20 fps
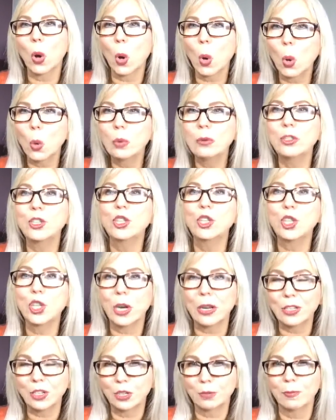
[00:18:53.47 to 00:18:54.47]
own
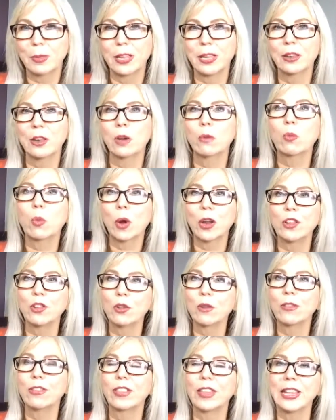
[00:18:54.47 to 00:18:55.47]
judgment of what
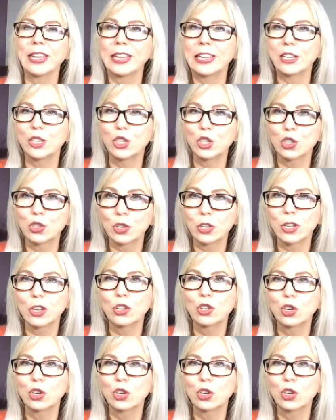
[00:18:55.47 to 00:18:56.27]
you think he shoulda,